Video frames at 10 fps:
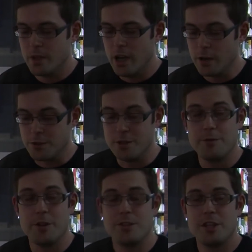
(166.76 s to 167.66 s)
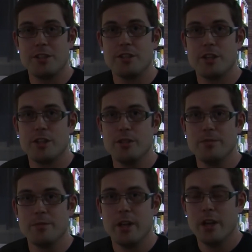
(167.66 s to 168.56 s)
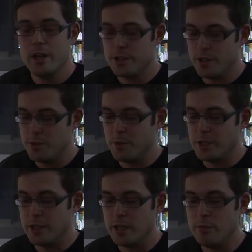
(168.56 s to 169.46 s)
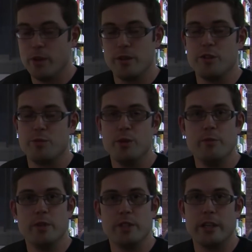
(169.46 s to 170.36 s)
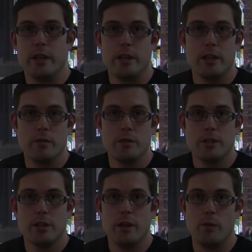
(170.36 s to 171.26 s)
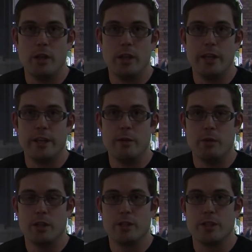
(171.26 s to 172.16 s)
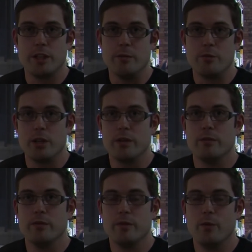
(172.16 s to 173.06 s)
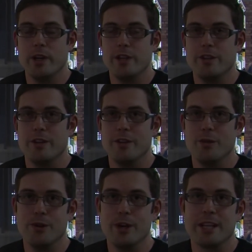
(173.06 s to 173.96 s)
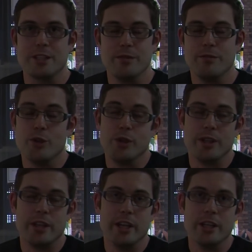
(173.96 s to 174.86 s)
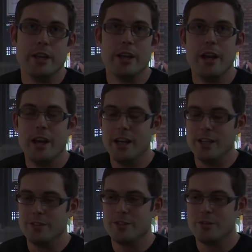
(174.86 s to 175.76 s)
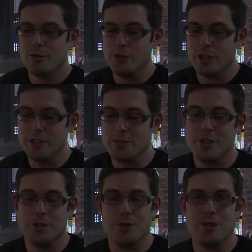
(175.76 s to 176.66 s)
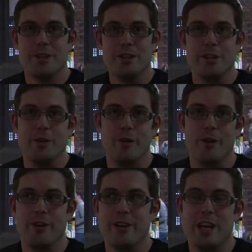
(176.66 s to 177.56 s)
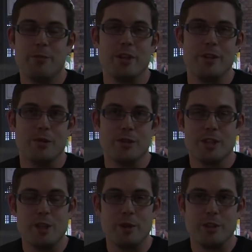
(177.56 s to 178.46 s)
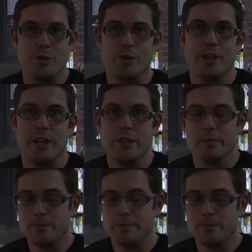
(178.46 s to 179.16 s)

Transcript: after the first testing session. So this basically monitors movement and light levels and will enable us to keep track of when you're active during the day, and crucially to make sure that you're not napping or sleeping during the day.